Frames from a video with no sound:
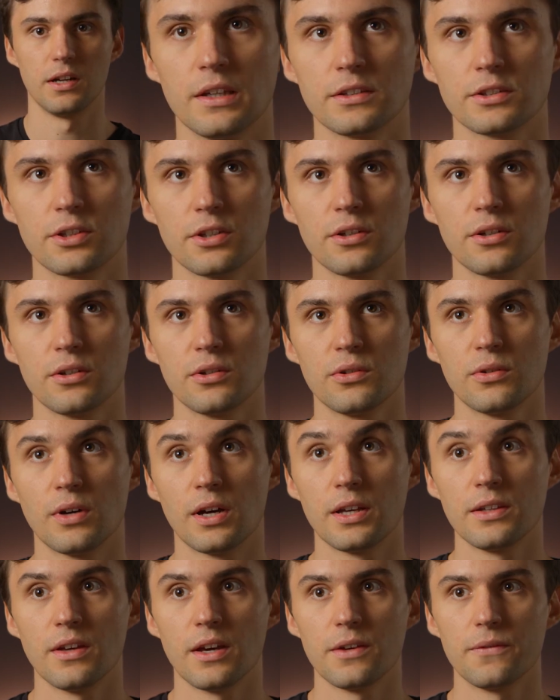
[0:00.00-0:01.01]
So
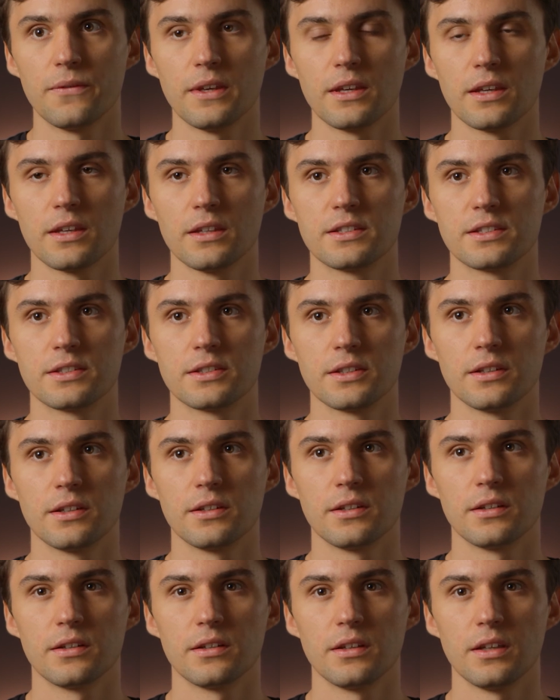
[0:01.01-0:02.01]
I think it's
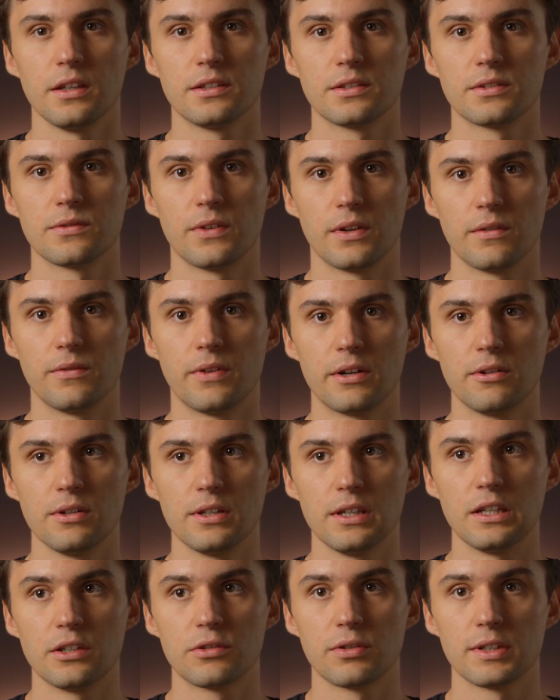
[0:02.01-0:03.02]

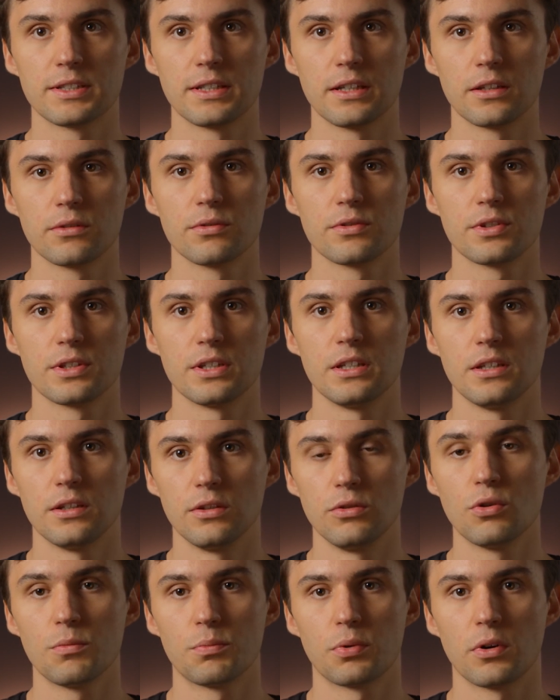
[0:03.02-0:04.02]
very interesting to see
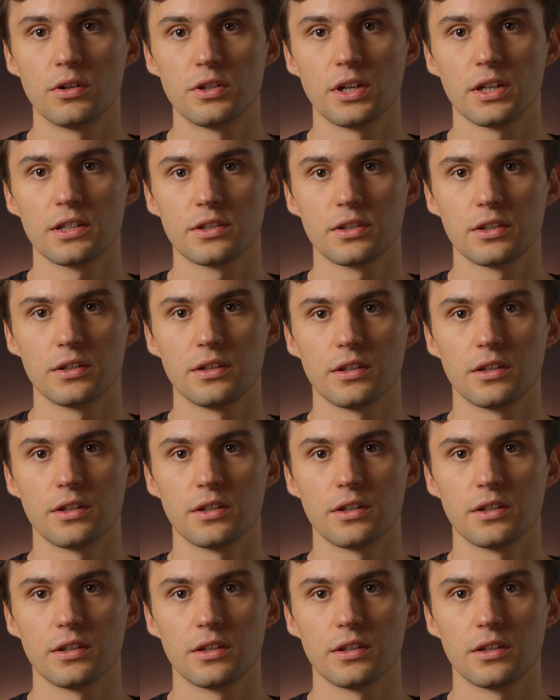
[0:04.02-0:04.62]
new projects